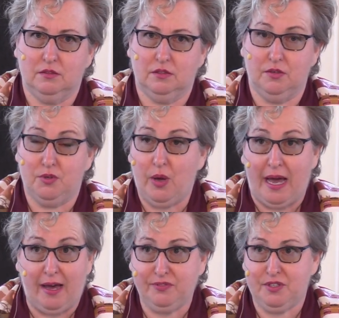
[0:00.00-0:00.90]
If you
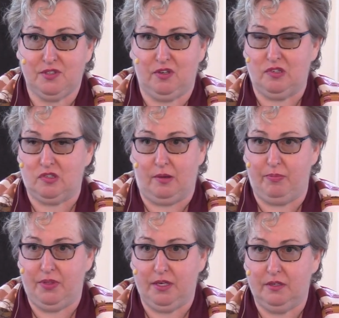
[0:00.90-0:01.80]
have to say
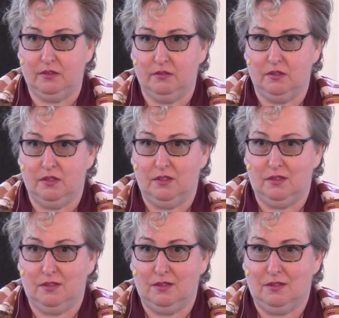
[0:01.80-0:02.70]
something,
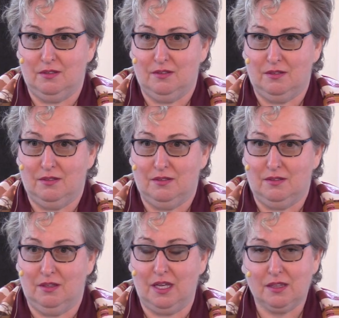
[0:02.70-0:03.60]

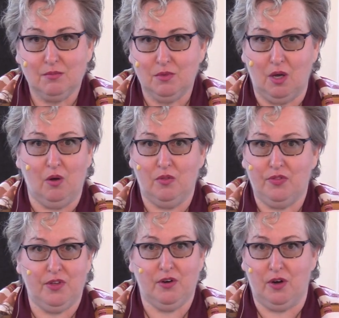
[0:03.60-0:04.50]
let them know
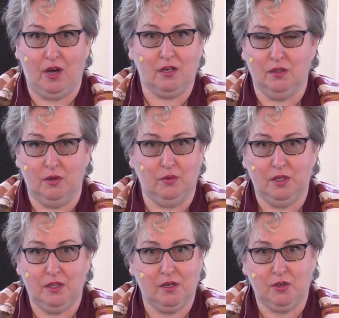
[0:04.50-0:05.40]
that they're not alone
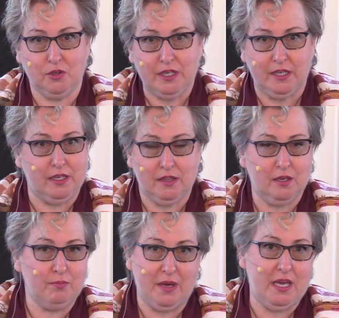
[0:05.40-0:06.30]
in
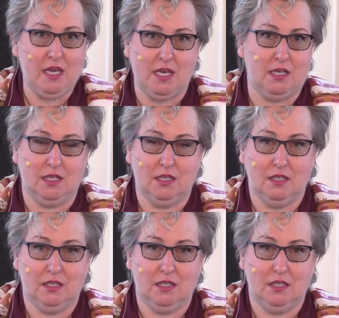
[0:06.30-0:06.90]
their pain.